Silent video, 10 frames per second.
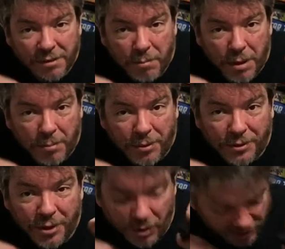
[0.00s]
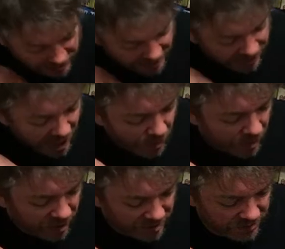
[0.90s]
meeple tokens I thought
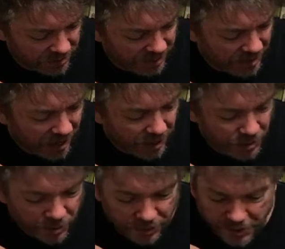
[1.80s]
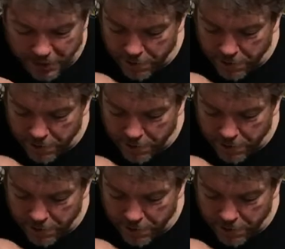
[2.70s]
were kind of cool.